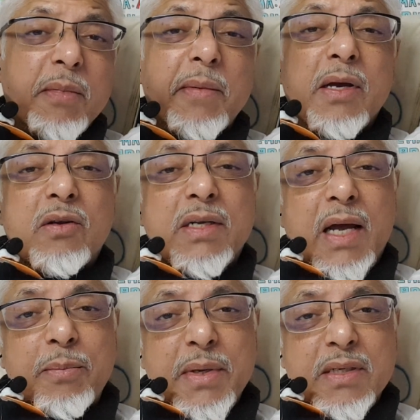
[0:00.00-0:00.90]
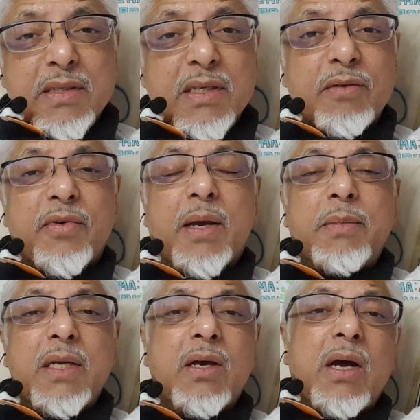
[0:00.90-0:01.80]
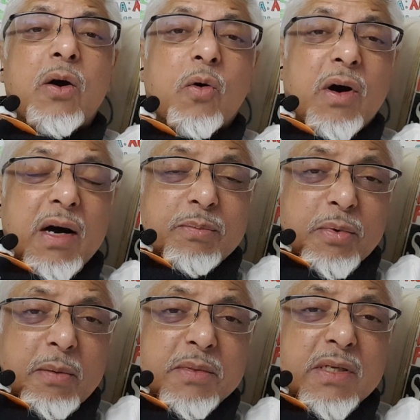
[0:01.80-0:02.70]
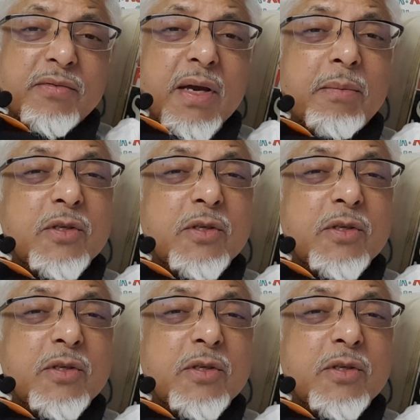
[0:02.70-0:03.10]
Maybe they got diabetes in the family or heart problems in the family.